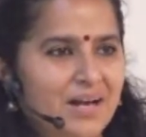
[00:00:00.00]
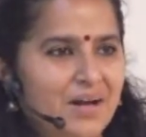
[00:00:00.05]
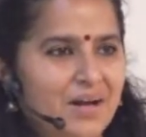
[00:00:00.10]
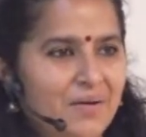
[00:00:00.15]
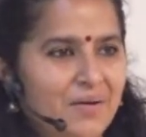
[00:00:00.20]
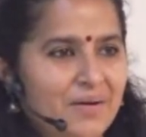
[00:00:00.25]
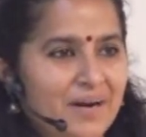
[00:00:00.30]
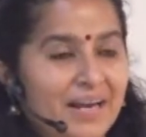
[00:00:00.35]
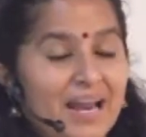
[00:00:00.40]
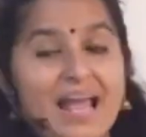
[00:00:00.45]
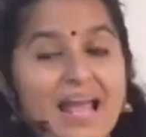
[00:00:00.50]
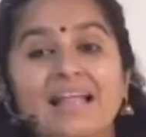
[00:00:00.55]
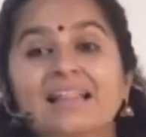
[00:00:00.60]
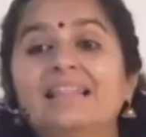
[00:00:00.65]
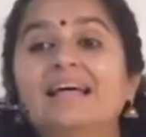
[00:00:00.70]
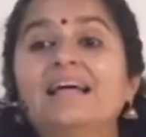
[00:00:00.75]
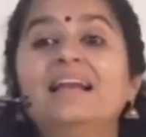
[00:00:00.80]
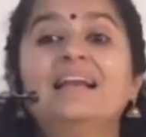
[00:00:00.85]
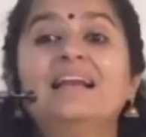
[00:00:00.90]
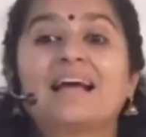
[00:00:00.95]
All right.
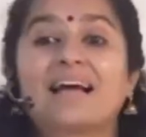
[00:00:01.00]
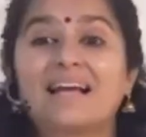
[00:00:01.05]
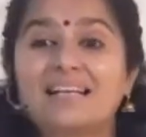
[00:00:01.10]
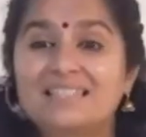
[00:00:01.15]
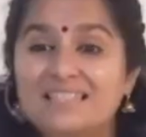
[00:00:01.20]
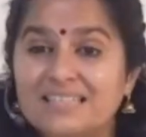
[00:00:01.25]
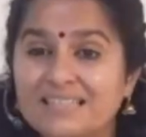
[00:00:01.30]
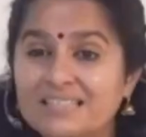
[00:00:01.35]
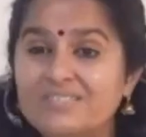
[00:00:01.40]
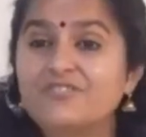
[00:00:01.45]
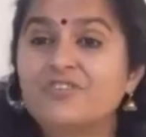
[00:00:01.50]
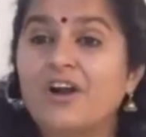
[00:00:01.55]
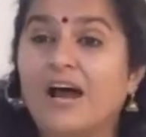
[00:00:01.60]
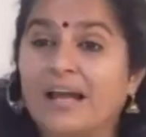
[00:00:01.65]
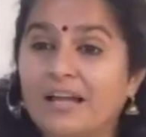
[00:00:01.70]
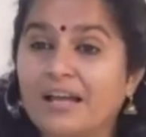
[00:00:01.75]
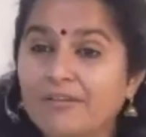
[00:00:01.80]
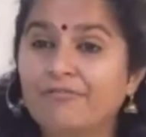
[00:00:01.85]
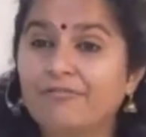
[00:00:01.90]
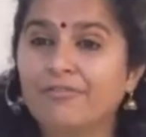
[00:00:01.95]
Then, like I said, the
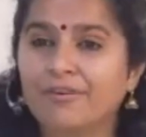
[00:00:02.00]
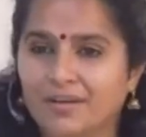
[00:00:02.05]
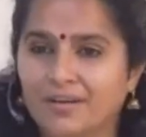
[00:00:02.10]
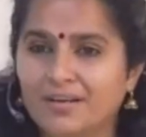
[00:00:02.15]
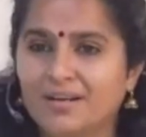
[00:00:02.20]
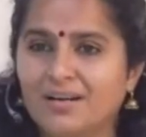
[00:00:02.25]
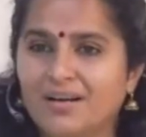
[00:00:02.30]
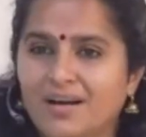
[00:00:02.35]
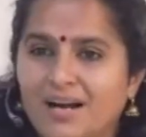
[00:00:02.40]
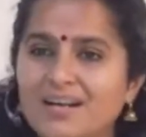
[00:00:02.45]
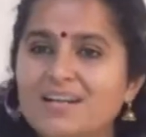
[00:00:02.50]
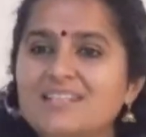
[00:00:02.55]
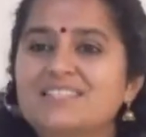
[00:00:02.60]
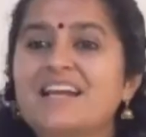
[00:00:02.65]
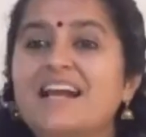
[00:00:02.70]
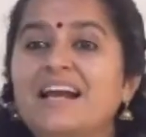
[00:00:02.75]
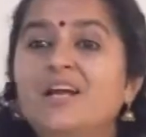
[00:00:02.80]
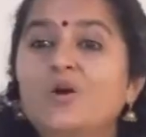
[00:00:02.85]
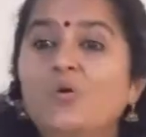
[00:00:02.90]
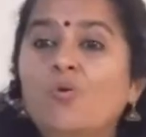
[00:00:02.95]
driver,
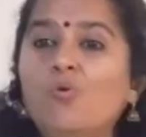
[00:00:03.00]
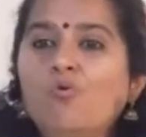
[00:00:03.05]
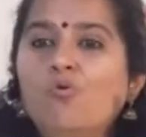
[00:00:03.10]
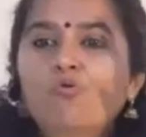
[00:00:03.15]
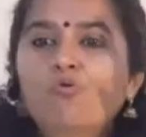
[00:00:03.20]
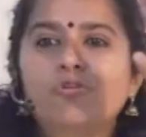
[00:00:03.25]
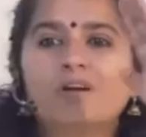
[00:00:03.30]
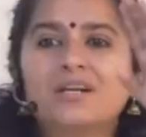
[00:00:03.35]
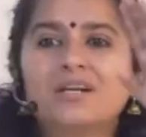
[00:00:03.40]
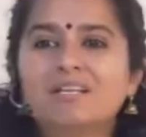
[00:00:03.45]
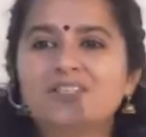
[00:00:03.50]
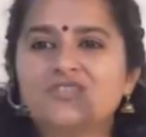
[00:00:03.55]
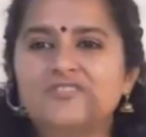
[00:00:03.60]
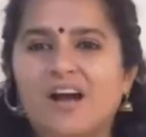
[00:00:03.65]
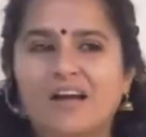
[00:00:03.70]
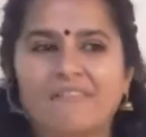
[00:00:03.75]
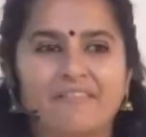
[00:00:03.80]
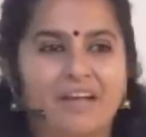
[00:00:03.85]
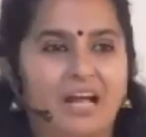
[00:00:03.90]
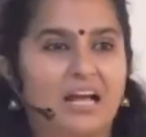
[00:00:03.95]
understanding who really is
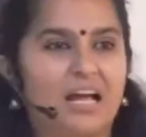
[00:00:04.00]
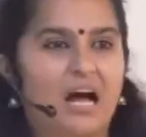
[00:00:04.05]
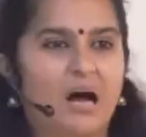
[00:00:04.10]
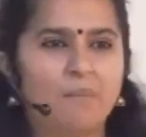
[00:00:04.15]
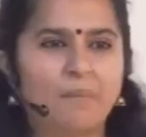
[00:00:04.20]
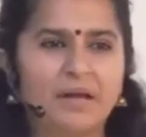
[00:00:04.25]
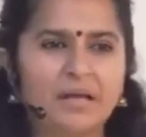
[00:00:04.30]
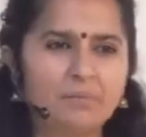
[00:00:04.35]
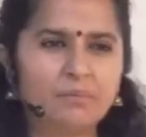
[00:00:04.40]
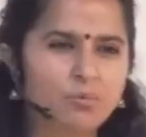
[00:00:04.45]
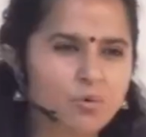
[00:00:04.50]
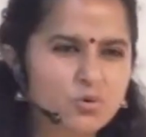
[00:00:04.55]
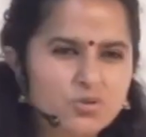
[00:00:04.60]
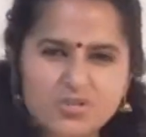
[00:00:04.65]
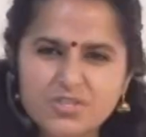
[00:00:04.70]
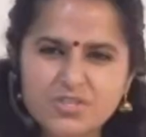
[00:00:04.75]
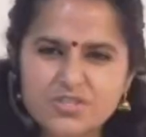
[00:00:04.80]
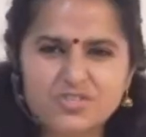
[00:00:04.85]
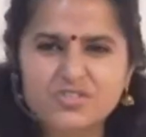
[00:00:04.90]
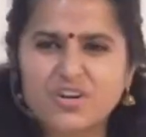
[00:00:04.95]
driving. Are my
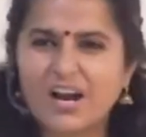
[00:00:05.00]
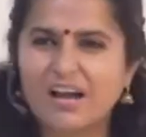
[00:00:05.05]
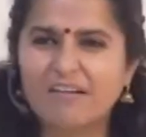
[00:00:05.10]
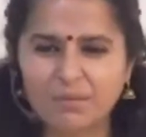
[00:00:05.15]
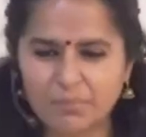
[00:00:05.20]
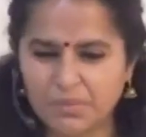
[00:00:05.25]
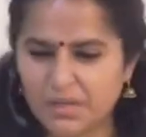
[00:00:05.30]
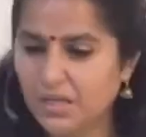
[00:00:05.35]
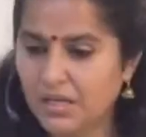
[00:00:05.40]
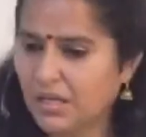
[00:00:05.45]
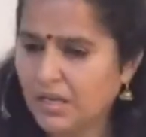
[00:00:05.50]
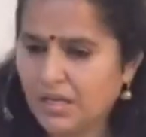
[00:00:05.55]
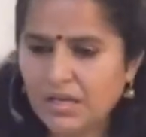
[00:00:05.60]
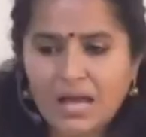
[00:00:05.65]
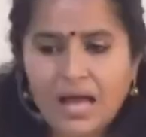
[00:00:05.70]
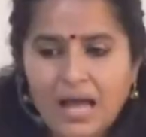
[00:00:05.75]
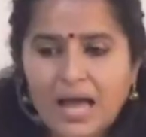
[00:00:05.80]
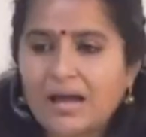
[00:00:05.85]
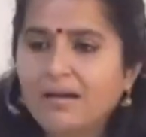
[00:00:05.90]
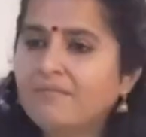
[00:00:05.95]
emotions driving me?
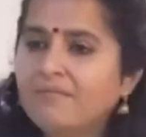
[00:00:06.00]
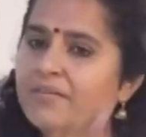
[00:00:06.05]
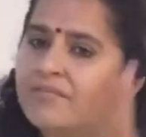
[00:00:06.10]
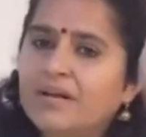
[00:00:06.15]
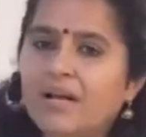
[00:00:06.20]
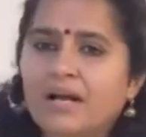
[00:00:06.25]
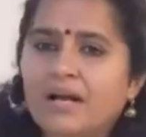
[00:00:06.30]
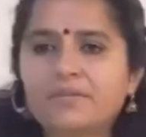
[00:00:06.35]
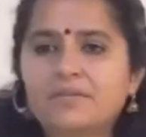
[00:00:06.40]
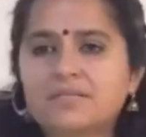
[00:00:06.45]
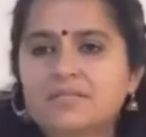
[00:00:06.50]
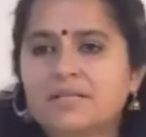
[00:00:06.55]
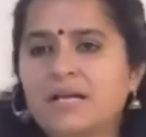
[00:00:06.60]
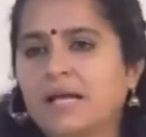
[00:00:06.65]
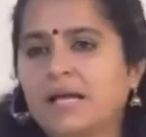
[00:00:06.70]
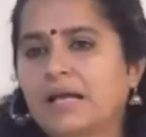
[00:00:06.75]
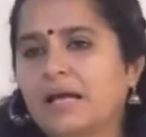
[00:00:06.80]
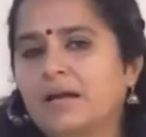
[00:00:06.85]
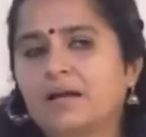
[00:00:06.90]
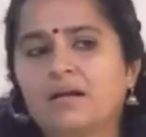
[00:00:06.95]
And we will have the
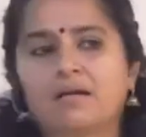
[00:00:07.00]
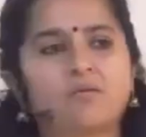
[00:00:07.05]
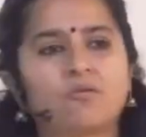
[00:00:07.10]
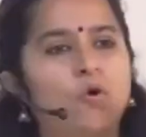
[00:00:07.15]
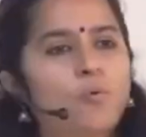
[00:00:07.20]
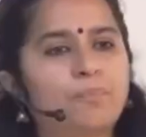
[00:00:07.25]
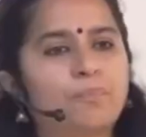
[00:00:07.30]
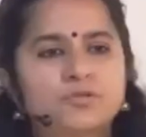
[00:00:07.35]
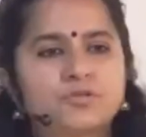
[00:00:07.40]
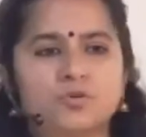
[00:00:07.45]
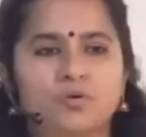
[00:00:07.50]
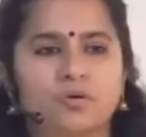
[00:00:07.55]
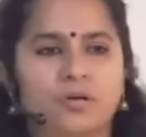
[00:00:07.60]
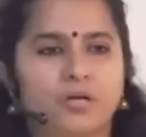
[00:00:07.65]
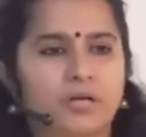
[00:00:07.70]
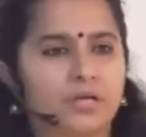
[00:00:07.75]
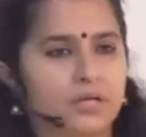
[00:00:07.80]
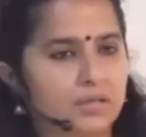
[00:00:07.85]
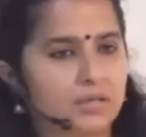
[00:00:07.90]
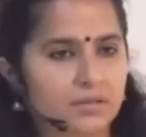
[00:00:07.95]
snake and rope
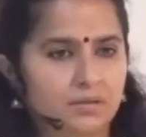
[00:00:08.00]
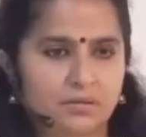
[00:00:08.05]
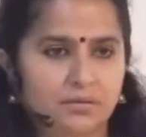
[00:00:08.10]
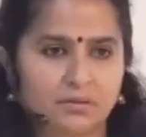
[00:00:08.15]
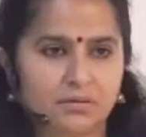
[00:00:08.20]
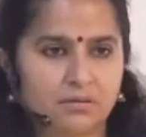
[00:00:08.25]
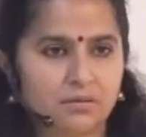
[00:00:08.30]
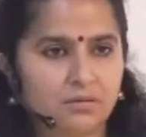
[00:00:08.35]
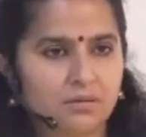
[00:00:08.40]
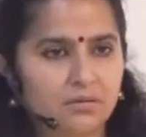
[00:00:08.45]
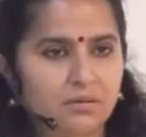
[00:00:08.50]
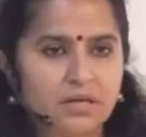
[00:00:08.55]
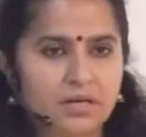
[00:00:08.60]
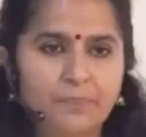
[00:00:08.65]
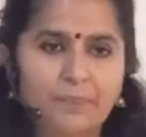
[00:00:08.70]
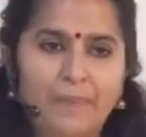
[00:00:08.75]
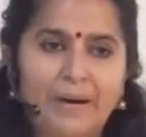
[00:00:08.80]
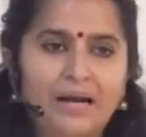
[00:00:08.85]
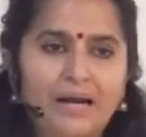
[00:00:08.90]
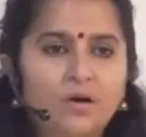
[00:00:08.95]
story.
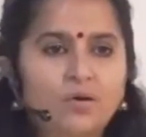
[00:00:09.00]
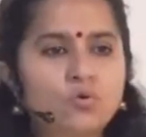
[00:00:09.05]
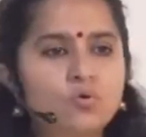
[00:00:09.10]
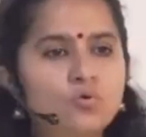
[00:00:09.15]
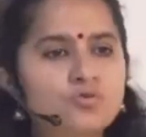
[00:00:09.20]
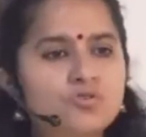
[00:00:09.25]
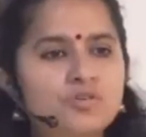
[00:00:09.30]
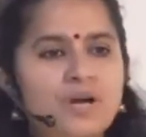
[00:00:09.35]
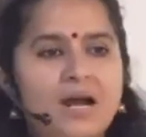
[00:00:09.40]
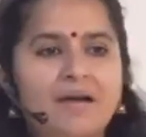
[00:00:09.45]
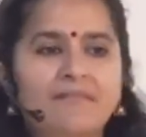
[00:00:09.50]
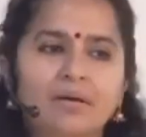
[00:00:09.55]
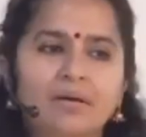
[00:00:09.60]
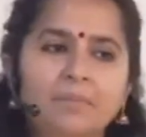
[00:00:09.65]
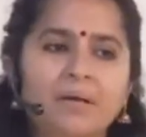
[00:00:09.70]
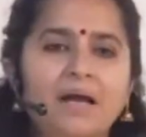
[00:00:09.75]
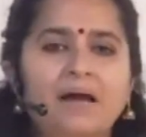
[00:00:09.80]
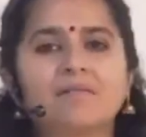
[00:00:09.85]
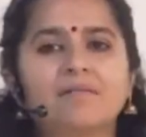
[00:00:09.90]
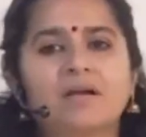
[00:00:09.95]
Depending on who's driving
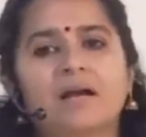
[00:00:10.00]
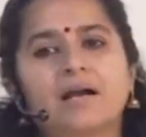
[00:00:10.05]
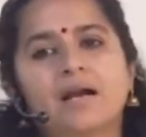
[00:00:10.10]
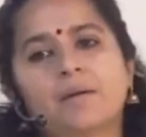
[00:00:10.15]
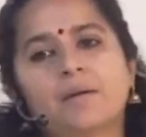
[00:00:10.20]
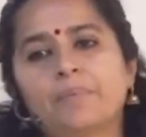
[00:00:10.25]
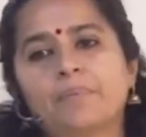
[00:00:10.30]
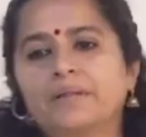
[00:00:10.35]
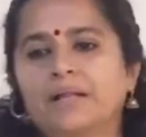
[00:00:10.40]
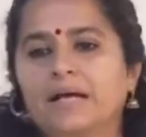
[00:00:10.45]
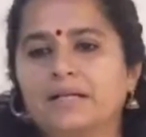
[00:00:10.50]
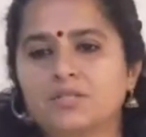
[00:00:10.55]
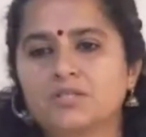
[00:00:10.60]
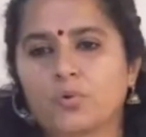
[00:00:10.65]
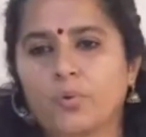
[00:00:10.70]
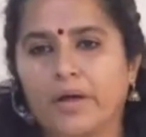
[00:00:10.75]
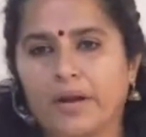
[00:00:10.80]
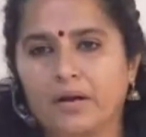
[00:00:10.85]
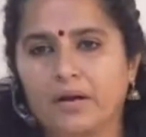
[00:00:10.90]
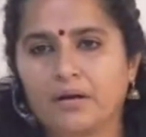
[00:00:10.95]
me, I will end up in that
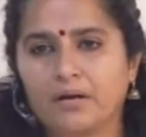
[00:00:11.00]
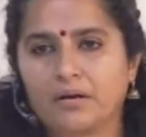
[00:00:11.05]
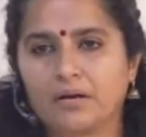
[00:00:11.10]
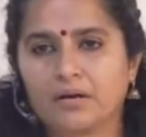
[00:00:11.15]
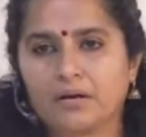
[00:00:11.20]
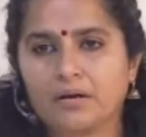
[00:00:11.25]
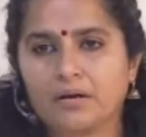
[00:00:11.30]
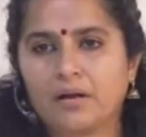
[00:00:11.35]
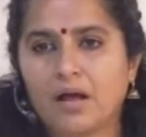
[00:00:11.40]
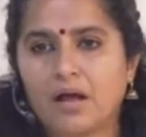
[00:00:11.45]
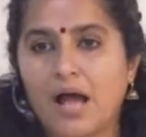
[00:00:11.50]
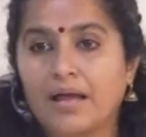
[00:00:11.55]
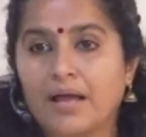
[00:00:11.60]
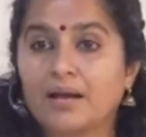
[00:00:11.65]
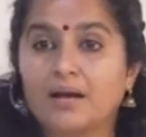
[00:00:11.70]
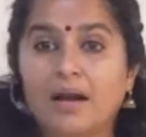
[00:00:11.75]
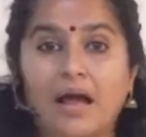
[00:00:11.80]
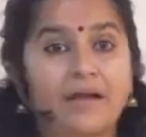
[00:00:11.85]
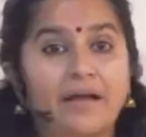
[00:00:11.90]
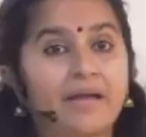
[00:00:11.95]
square. I
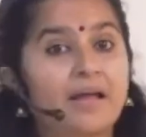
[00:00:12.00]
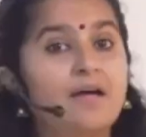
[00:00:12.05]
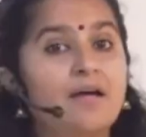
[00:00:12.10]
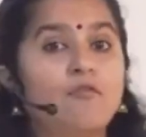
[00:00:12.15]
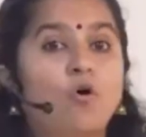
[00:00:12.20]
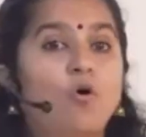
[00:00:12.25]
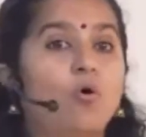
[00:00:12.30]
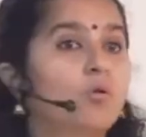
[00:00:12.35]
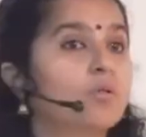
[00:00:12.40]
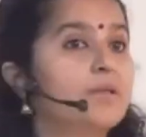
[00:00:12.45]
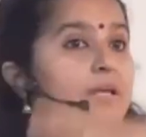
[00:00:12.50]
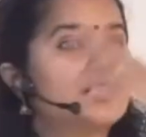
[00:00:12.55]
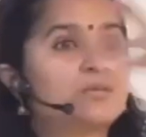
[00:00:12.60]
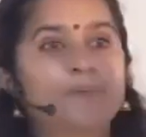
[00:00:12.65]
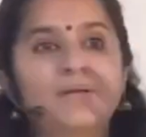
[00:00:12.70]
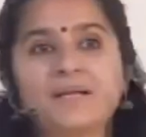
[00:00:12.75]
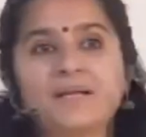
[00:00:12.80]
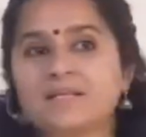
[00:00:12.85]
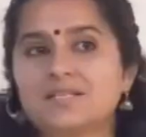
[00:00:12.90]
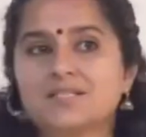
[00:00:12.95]
can have all the
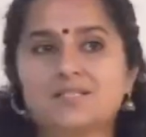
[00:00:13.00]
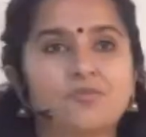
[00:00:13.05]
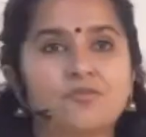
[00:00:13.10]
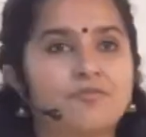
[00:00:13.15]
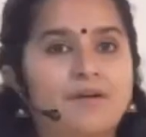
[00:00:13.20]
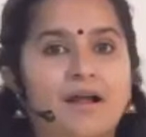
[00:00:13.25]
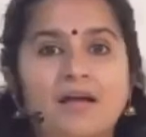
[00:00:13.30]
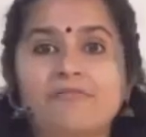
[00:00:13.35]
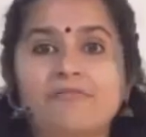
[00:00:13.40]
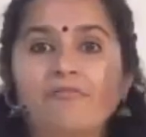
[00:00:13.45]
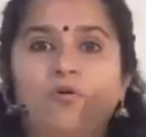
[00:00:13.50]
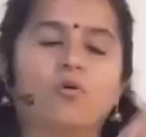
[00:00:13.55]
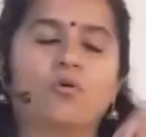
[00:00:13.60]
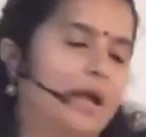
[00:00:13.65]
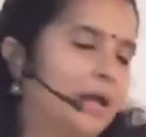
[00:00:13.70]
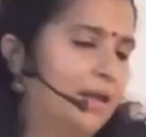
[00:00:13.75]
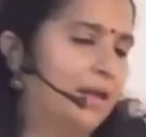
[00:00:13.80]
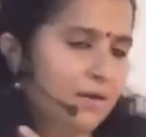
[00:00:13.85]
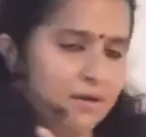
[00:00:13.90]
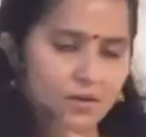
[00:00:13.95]
experiences of life, or
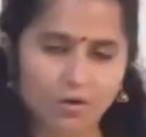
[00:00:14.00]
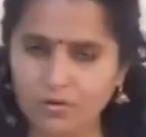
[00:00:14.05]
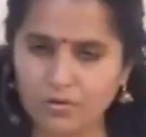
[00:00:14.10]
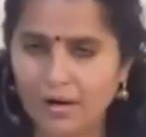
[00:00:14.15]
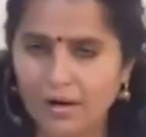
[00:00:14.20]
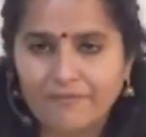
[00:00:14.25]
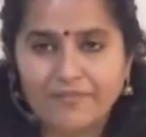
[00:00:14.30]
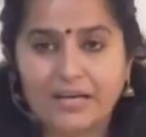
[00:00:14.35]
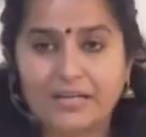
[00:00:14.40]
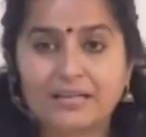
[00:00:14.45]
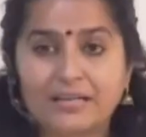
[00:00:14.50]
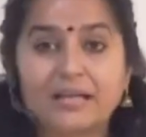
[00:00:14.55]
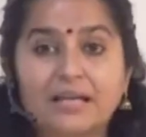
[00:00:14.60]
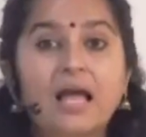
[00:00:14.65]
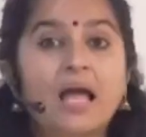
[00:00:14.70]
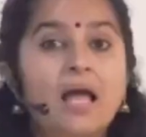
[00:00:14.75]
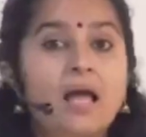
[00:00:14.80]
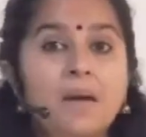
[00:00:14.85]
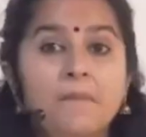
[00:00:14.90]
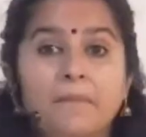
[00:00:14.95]
I cannot have anything.
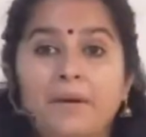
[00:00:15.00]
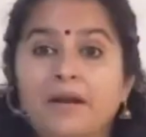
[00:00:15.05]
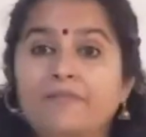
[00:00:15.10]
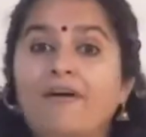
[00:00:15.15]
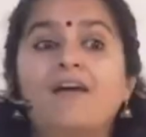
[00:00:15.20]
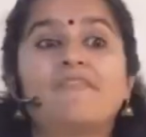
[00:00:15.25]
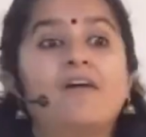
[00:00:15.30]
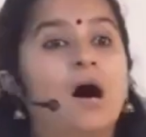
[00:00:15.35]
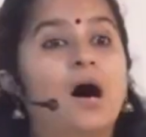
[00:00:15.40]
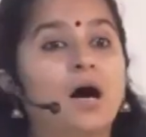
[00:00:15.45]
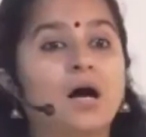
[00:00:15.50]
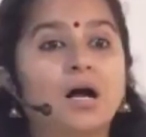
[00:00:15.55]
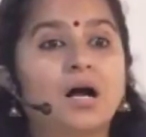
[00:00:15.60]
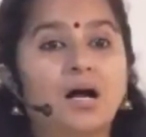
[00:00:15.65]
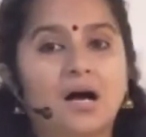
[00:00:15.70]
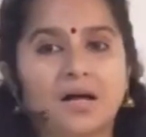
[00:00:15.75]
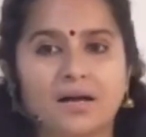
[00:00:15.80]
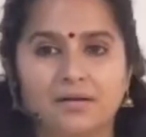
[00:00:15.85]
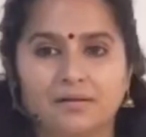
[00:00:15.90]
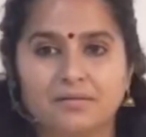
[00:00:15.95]
But if I have
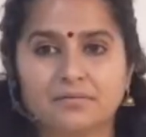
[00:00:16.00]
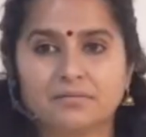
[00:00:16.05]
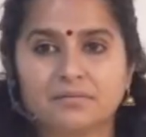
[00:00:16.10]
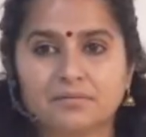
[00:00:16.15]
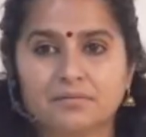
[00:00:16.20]
ahankara,